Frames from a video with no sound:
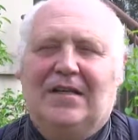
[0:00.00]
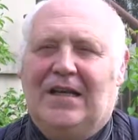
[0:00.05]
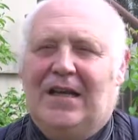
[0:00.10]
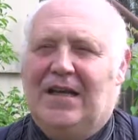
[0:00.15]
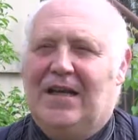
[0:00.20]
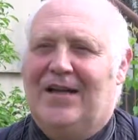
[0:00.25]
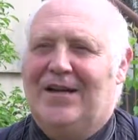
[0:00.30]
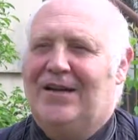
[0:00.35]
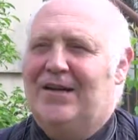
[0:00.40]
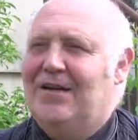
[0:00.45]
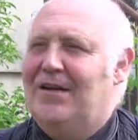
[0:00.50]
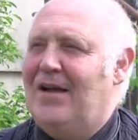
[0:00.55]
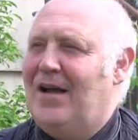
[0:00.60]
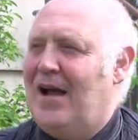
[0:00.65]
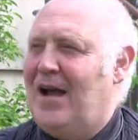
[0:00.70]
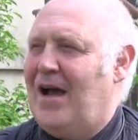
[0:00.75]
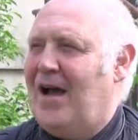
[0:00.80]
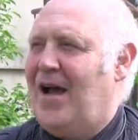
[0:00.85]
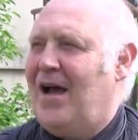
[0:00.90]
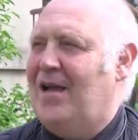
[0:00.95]
and
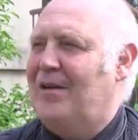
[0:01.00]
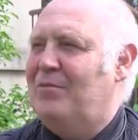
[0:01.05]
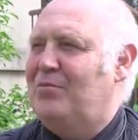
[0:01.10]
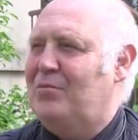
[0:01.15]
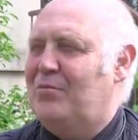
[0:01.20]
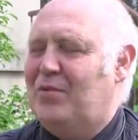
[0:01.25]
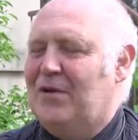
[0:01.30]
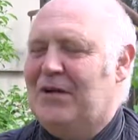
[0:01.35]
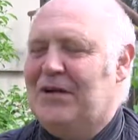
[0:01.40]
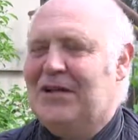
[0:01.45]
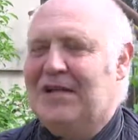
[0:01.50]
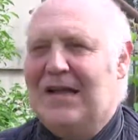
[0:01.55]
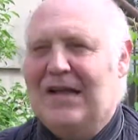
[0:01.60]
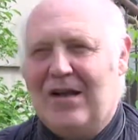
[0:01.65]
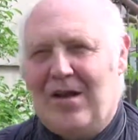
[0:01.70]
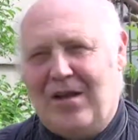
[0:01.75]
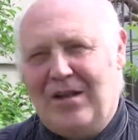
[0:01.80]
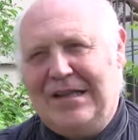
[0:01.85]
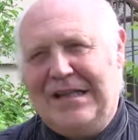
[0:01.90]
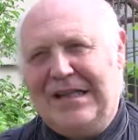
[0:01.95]
I put a thing
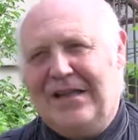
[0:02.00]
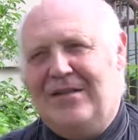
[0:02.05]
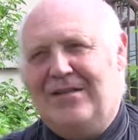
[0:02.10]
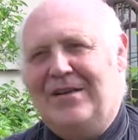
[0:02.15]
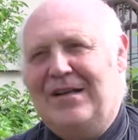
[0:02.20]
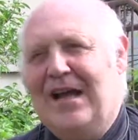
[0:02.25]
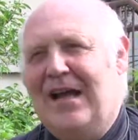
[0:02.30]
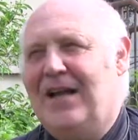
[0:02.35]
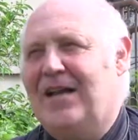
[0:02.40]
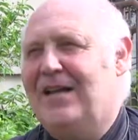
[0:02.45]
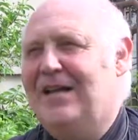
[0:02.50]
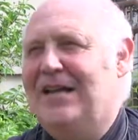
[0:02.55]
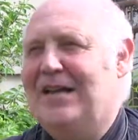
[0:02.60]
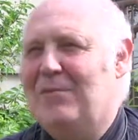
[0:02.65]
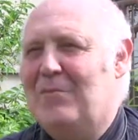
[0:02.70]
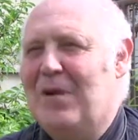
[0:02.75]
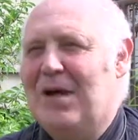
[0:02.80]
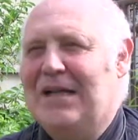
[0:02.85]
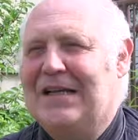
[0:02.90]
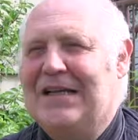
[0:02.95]
on the internet,
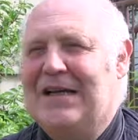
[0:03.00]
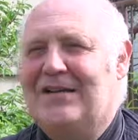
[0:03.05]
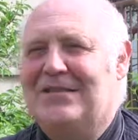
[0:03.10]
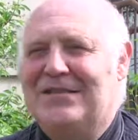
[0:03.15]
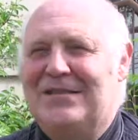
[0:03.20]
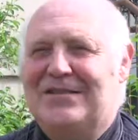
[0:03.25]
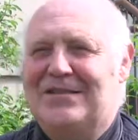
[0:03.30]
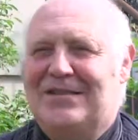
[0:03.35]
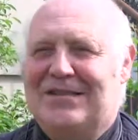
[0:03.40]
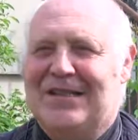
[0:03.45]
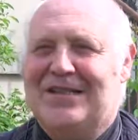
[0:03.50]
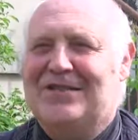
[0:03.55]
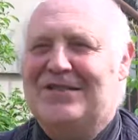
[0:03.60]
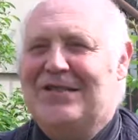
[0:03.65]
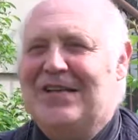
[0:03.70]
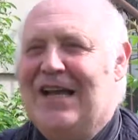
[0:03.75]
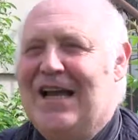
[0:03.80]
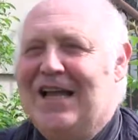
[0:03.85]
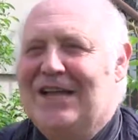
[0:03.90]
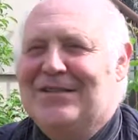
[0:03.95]
and my cousin said
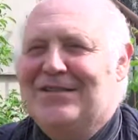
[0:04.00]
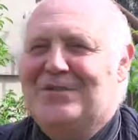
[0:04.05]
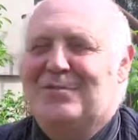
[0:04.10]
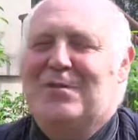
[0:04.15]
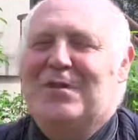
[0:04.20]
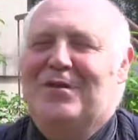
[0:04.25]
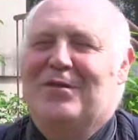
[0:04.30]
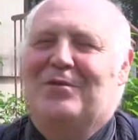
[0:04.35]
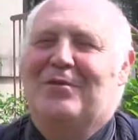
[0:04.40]
she had some